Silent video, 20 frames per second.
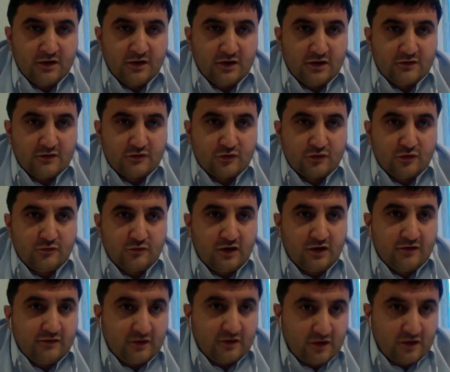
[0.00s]
So we are
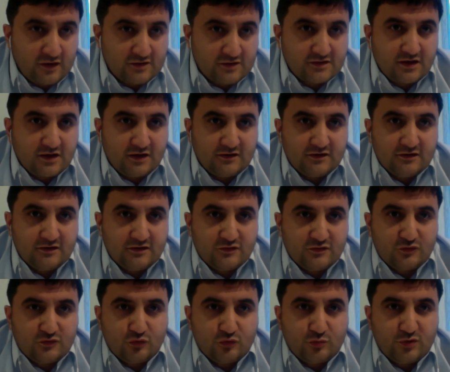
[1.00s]
very excited
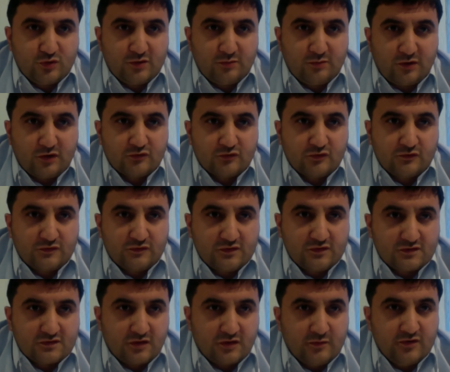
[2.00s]
to be a part of this
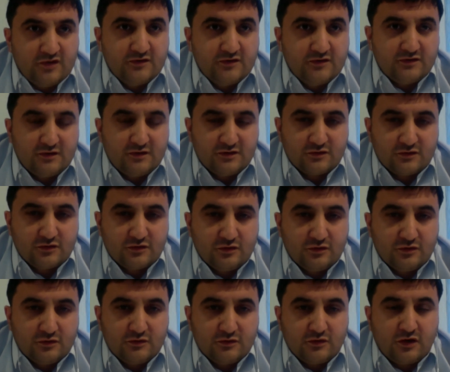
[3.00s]
community.
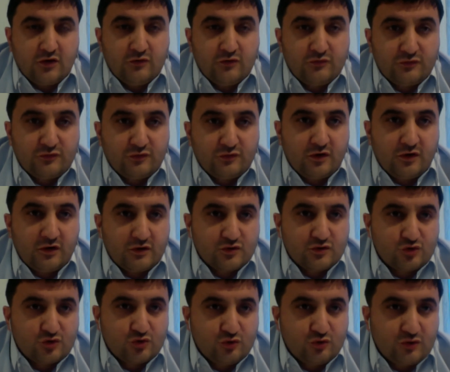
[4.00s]
So also our
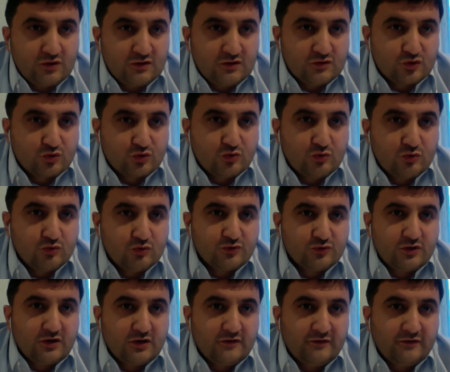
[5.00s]
students, schools
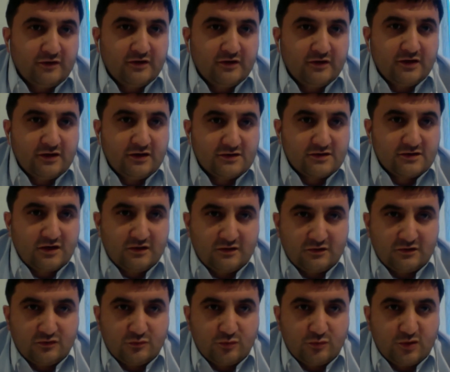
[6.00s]
are very excited
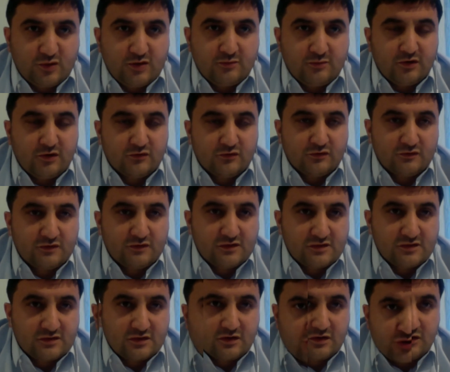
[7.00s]
to be part of this.
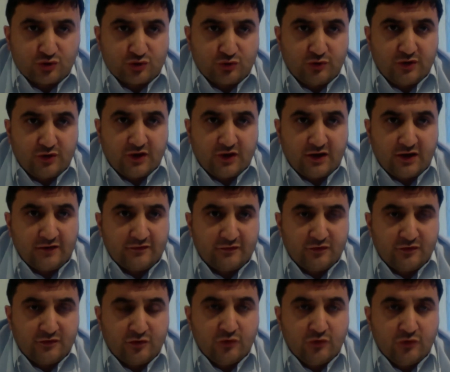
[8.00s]
Progress do you have? You
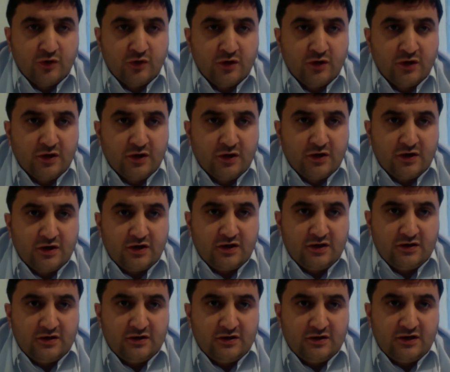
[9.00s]
know,
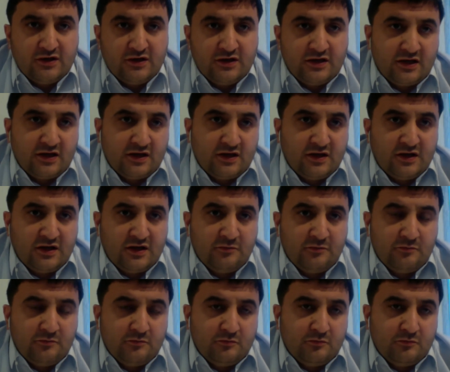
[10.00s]
in in a in a
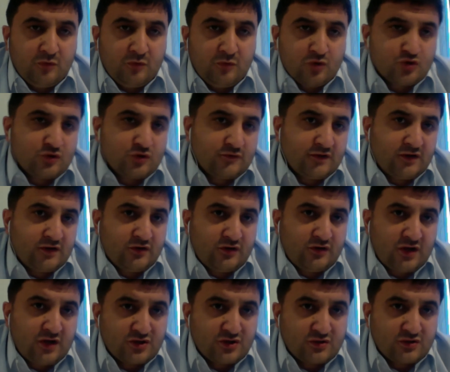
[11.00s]
most of the
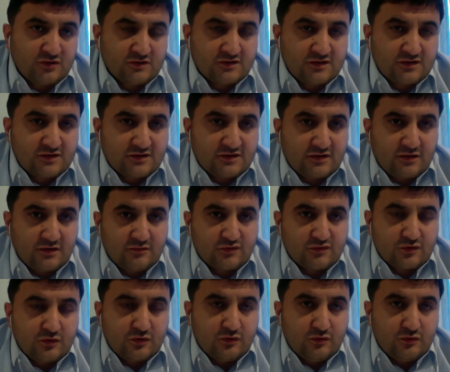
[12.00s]
educational system.
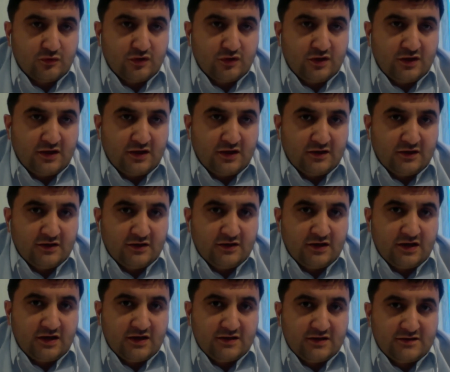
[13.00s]
So in a in
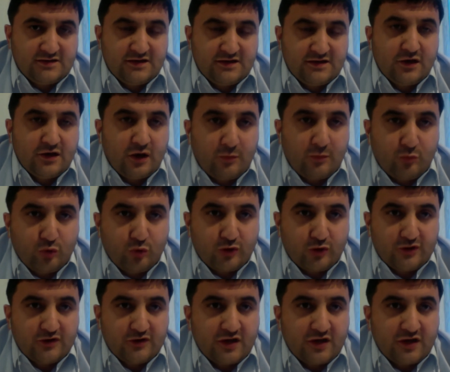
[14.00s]
the Singapore
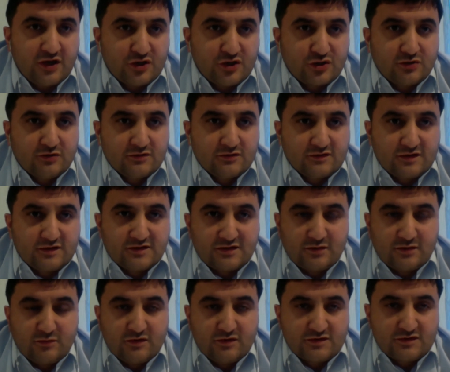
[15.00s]
educational
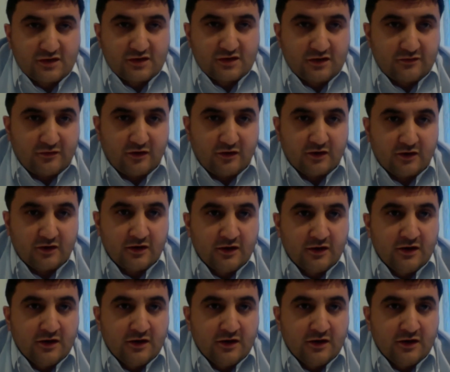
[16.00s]
system itself are